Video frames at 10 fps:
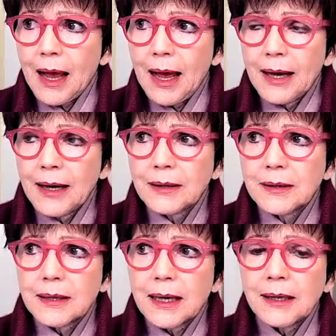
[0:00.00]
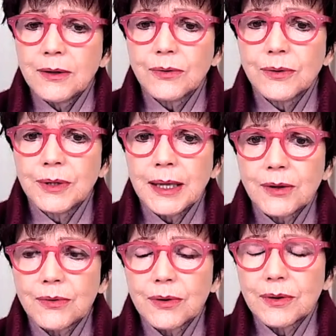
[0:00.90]
And Angel
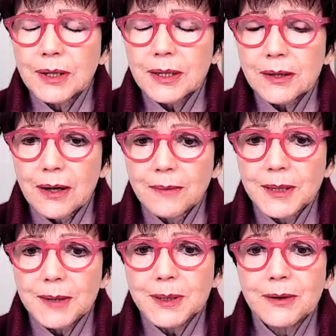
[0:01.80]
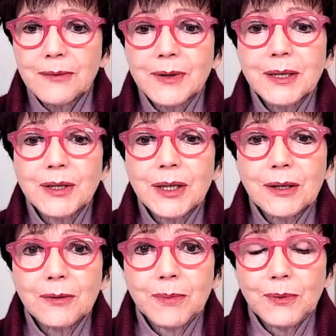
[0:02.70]
Netron describes himself as a
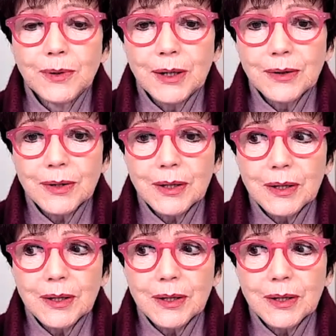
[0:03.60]
gentle bulldozer.